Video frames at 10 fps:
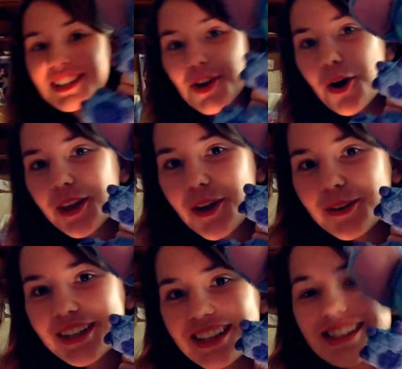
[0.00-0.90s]
at Tokyo
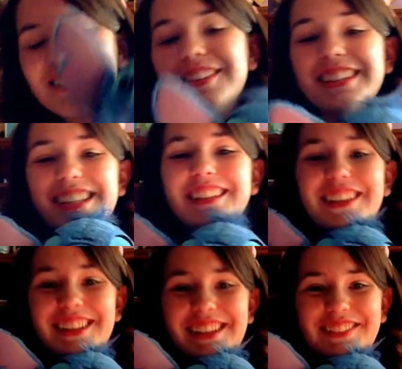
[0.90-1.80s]
Disney World, and
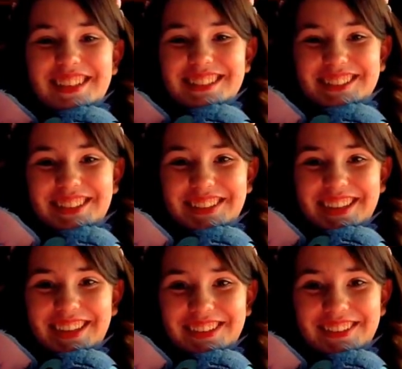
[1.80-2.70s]
look at him, he's so
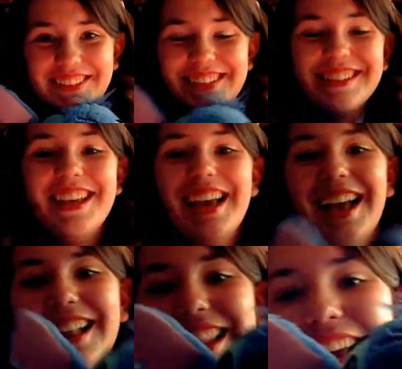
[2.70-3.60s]
cute!
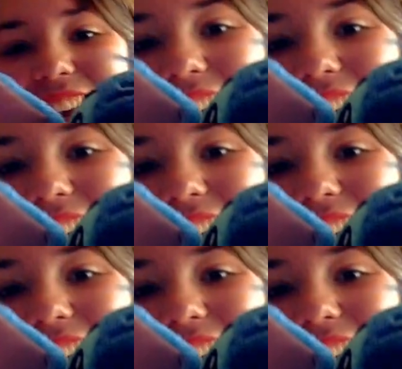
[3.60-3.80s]
Look